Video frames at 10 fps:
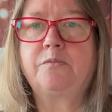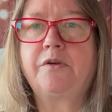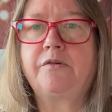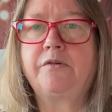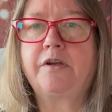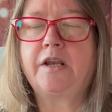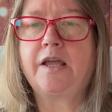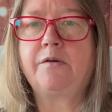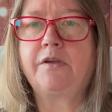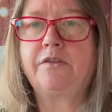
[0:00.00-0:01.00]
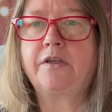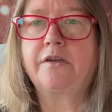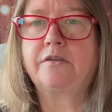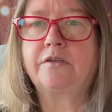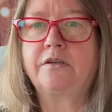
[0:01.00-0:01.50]
we're allowing
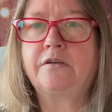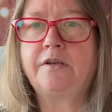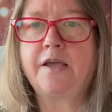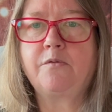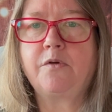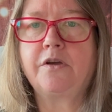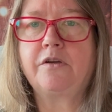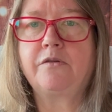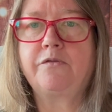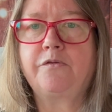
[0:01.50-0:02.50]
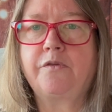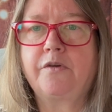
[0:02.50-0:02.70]
that network of